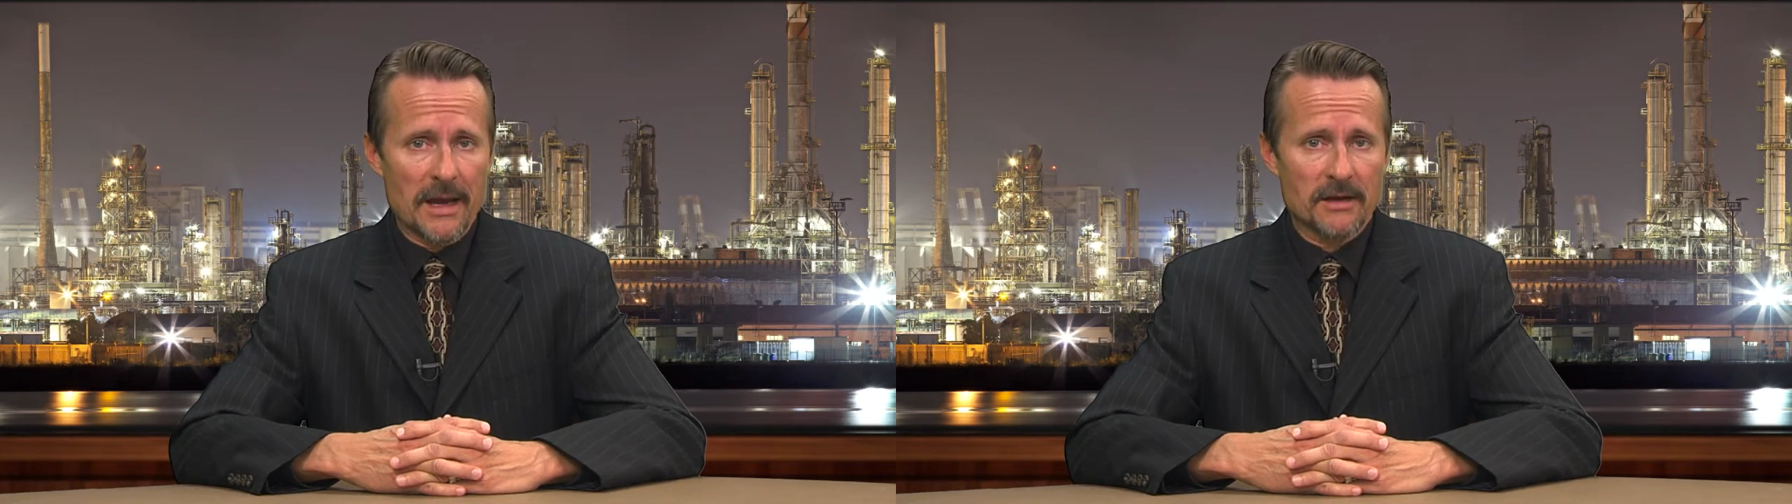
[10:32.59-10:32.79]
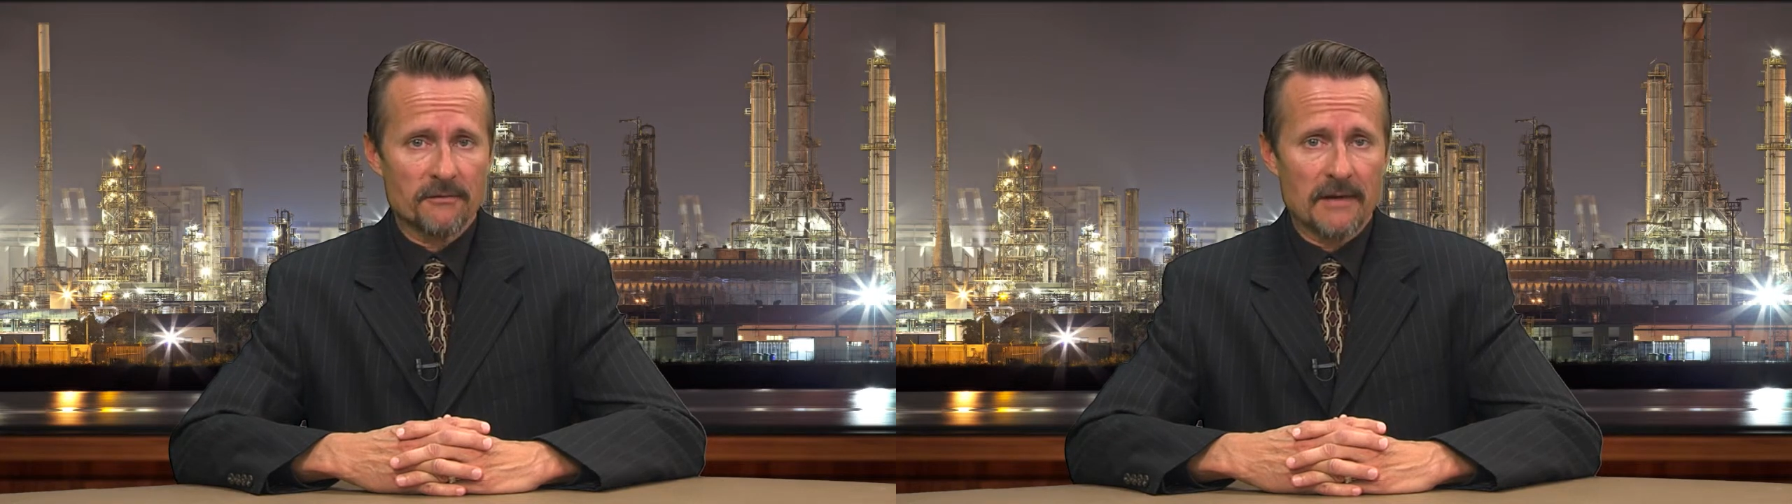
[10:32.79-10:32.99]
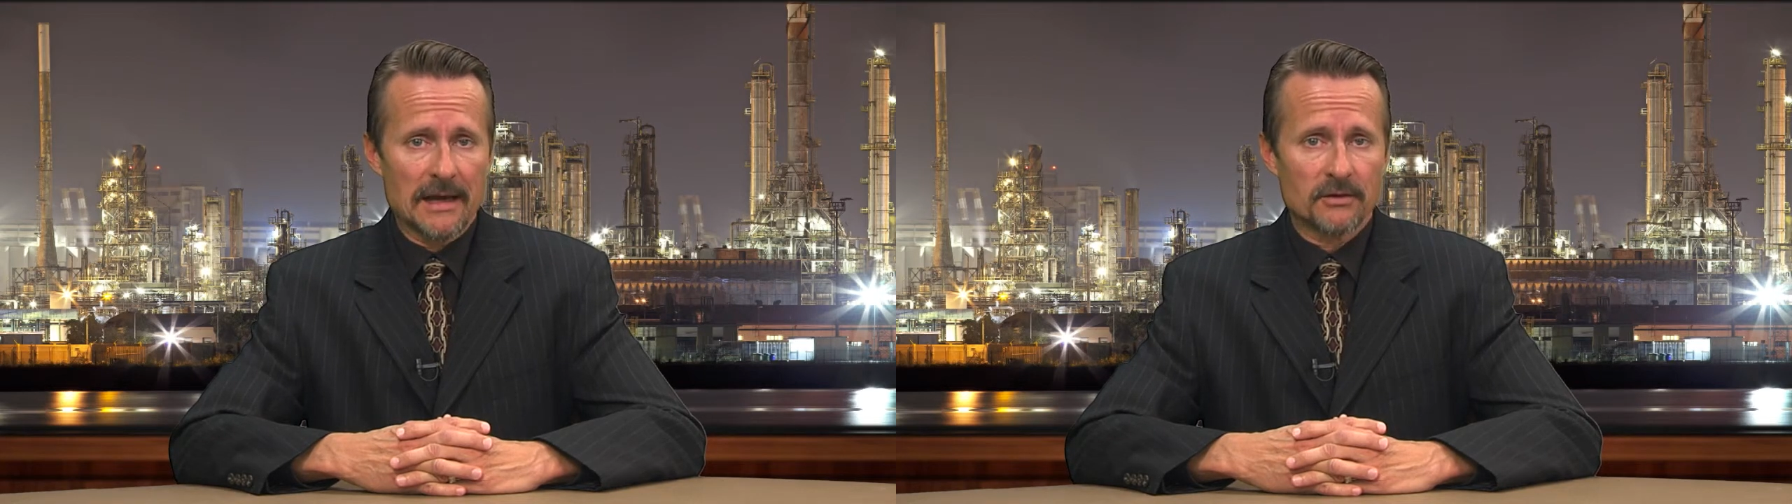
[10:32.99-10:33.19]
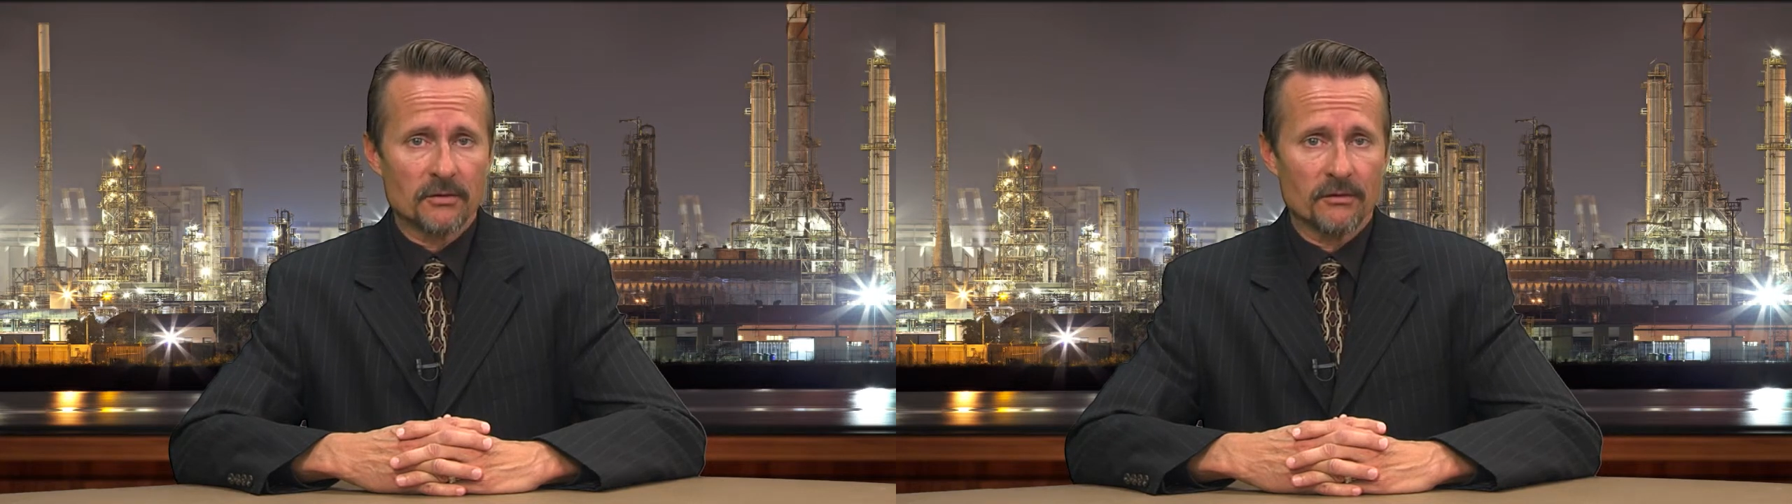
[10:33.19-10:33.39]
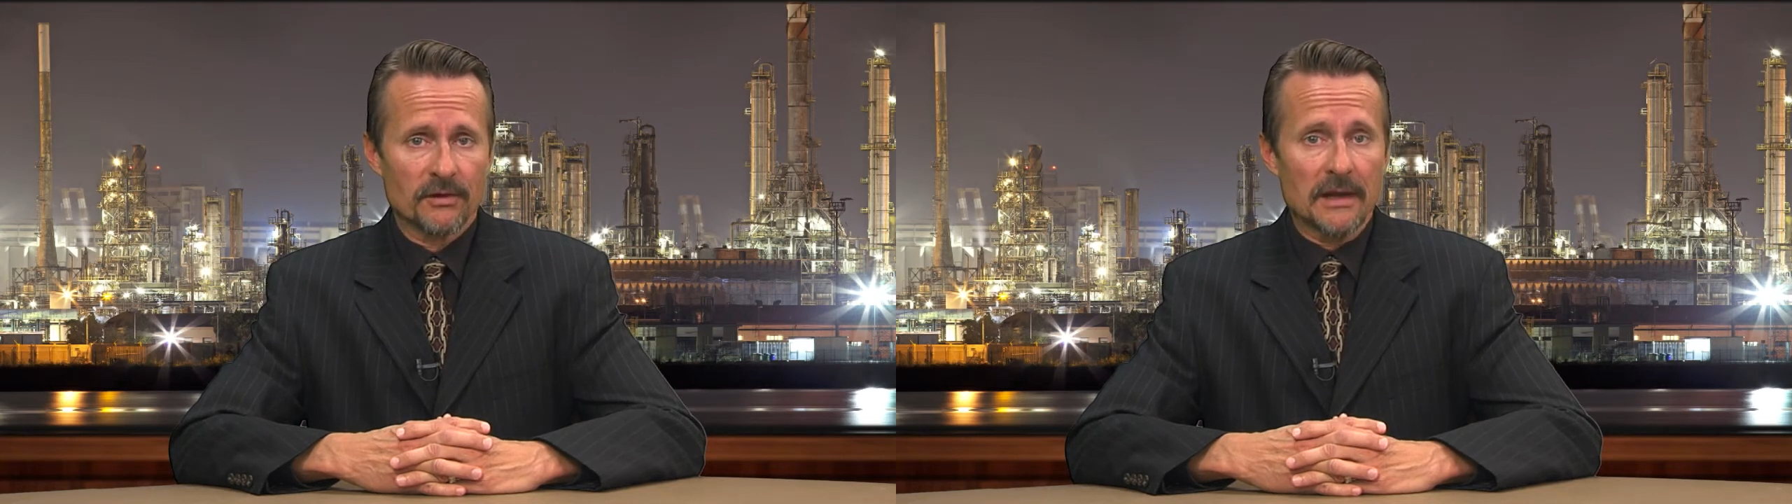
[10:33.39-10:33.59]

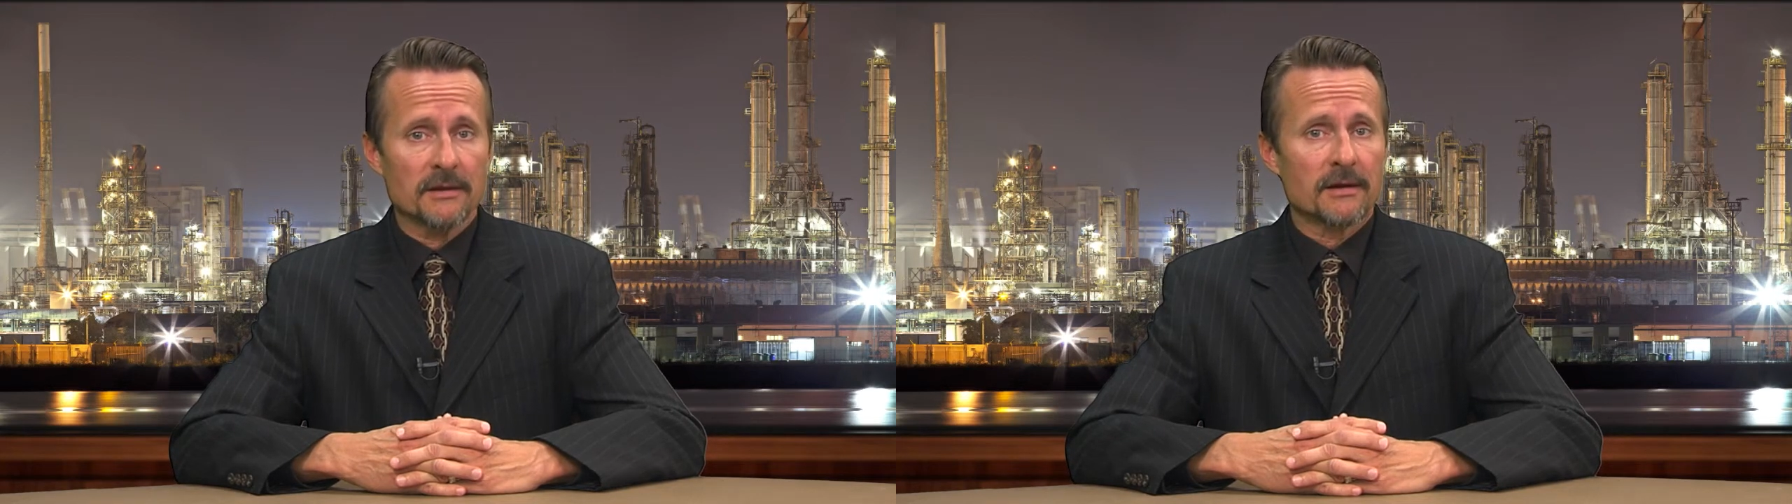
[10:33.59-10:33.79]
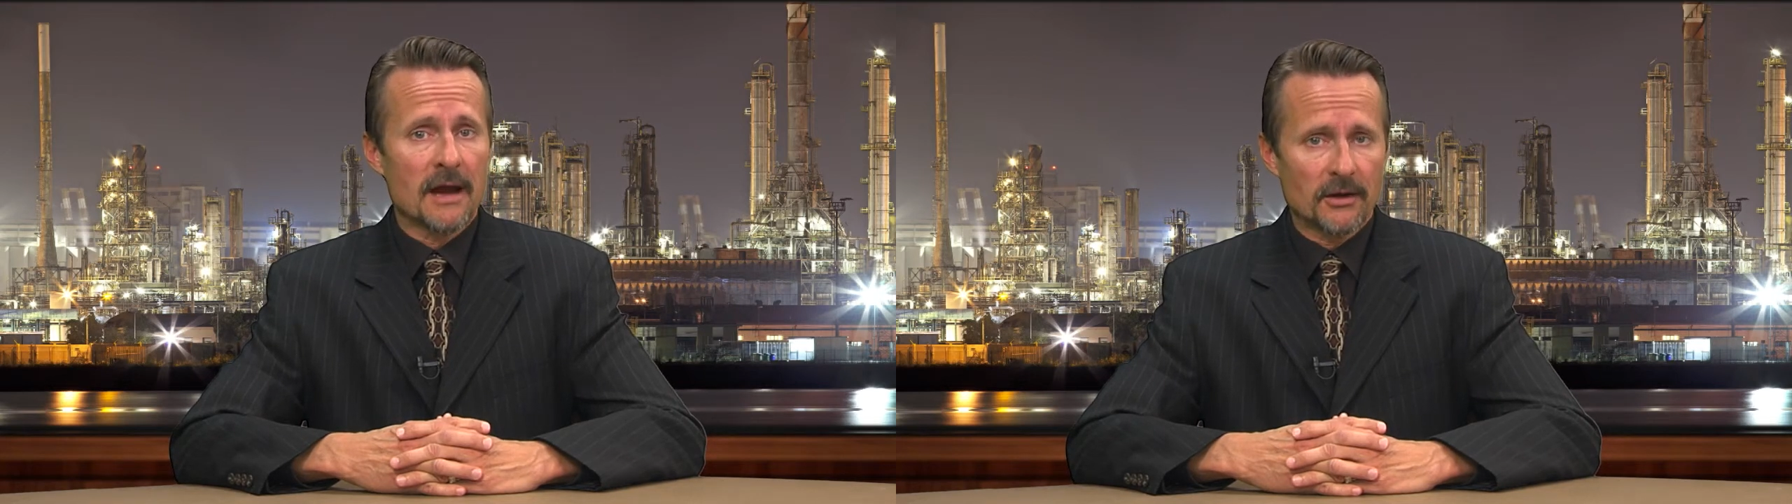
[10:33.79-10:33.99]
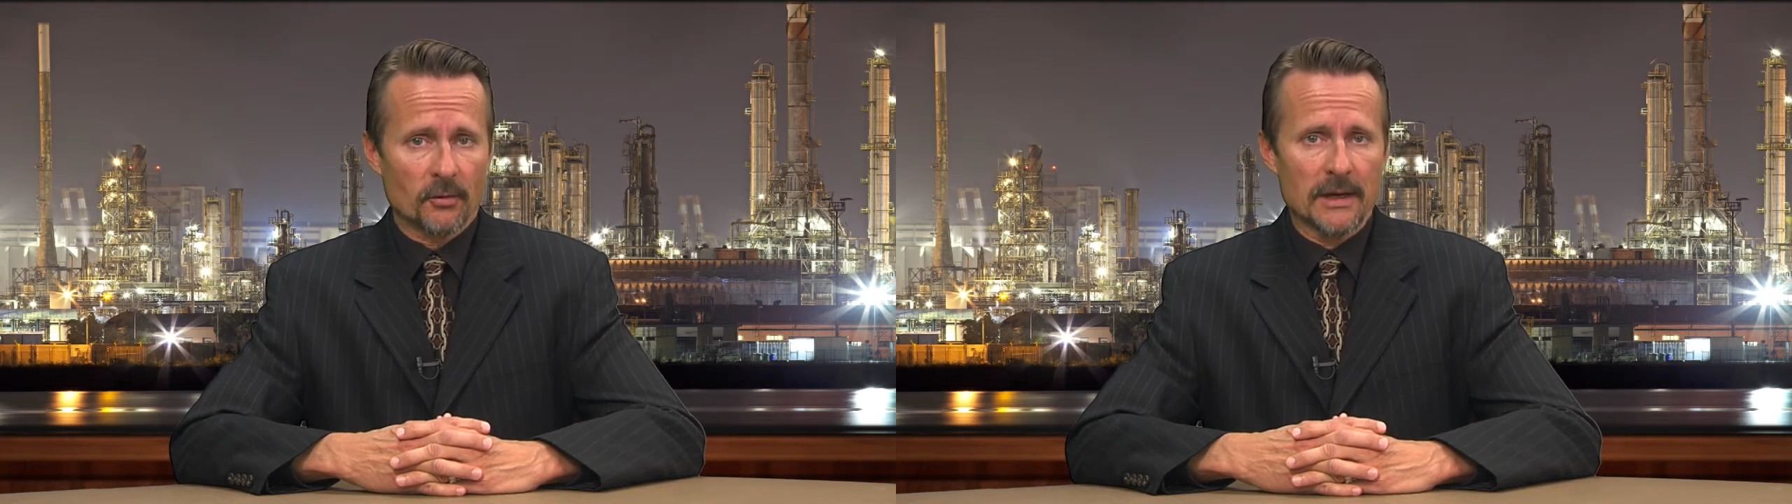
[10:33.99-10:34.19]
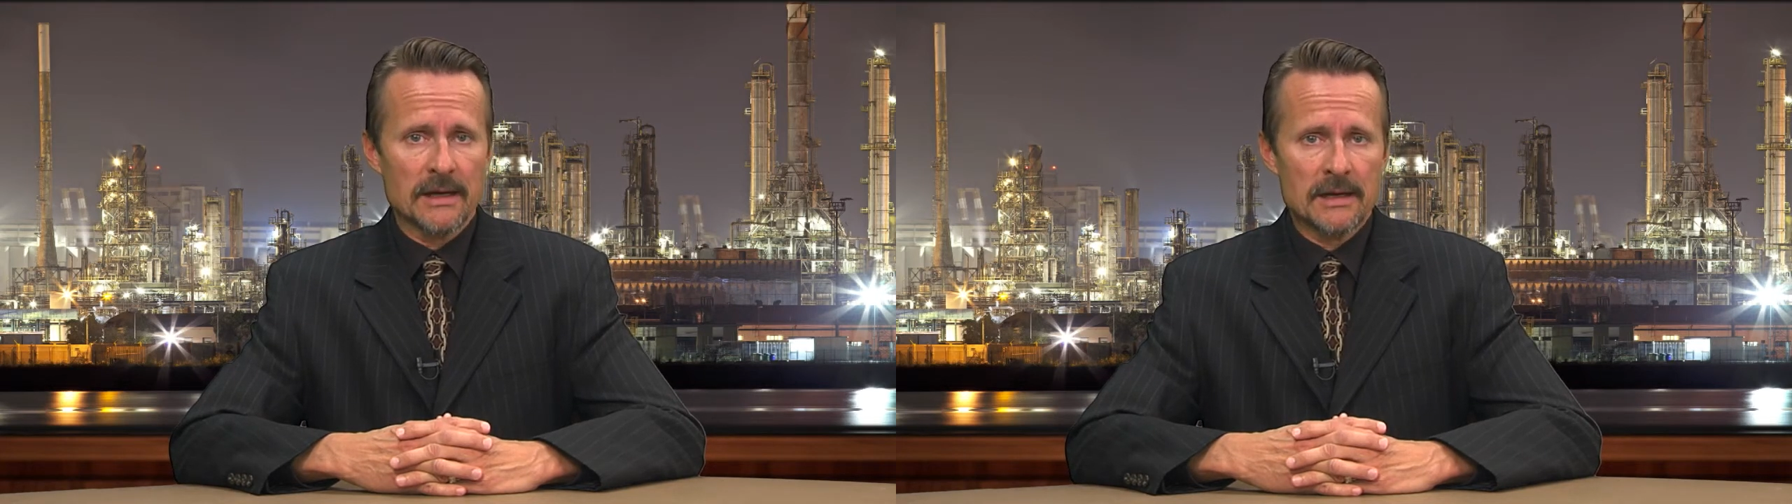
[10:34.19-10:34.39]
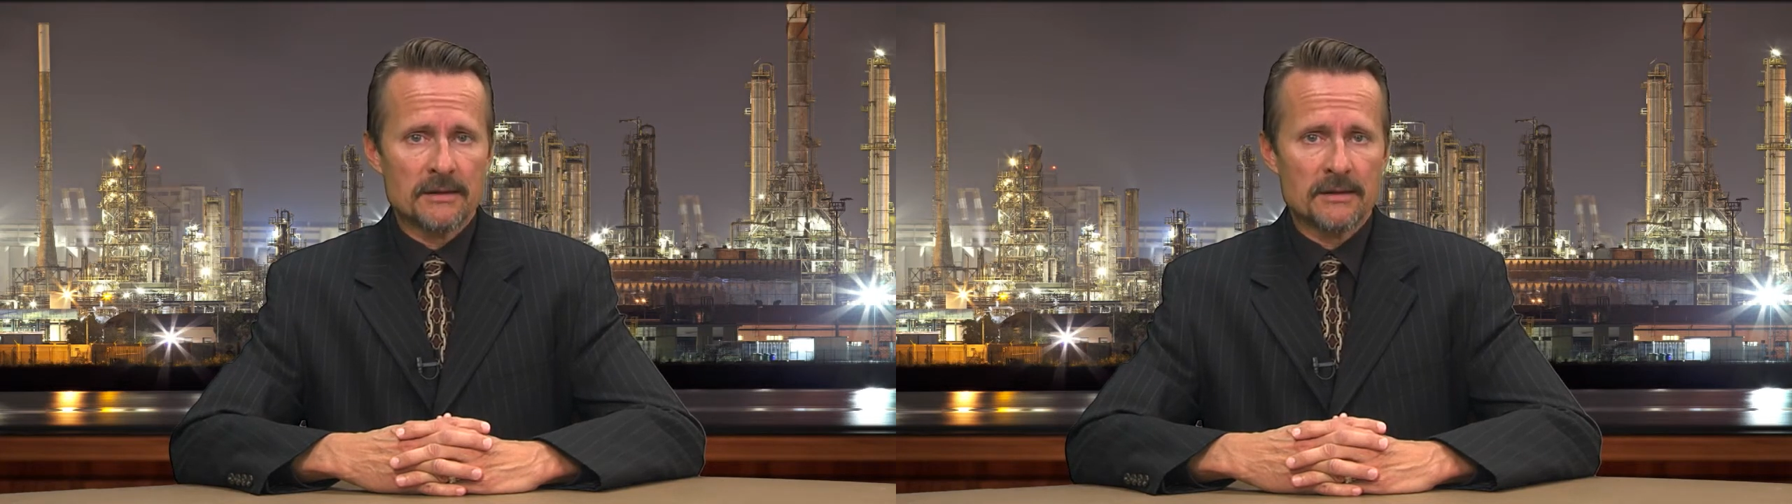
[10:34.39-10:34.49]
manufacturers in the country